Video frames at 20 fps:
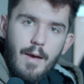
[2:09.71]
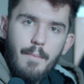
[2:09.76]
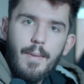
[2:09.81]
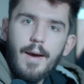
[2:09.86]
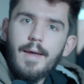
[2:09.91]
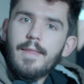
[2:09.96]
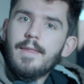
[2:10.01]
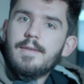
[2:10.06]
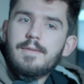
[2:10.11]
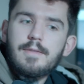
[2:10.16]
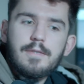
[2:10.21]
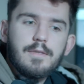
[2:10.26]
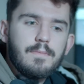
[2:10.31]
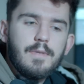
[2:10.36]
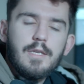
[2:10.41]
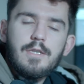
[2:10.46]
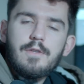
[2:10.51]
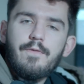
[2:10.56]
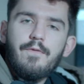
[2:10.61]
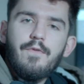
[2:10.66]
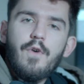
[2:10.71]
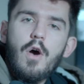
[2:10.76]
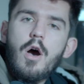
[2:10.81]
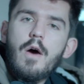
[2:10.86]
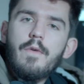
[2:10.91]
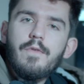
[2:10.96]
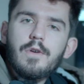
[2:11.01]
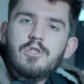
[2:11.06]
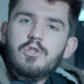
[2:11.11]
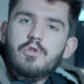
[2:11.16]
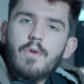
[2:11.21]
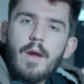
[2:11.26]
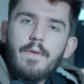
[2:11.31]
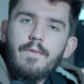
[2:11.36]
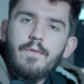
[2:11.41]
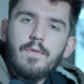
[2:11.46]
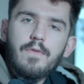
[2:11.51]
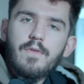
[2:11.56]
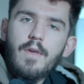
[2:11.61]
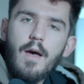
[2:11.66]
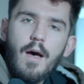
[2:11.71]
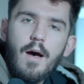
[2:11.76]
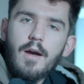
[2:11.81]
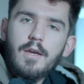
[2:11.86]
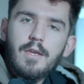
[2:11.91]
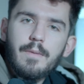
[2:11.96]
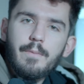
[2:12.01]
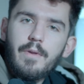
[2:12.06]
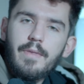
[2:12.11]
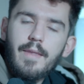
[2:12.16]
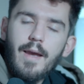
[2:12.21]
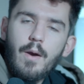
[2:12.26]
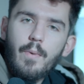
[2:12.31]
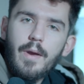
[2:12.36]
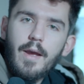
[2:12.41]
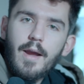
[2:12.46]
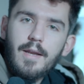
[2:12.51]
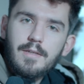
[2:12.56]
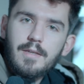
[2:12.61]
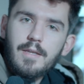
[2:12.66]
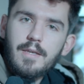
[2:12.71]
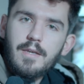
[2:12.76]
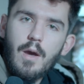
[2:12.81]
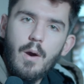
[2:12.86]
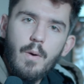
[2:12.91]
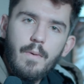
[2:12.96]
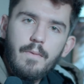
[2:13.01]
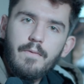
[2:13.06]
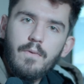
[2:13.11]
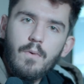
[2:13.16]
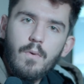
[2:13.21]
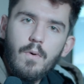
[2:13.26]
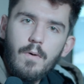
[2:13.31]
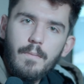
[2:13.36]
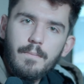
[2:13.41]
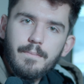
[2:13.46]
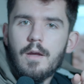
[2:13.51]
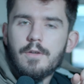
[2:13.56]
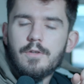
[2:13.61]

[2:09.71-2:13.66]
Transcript: but this further strengthens the argument that we're actually going for.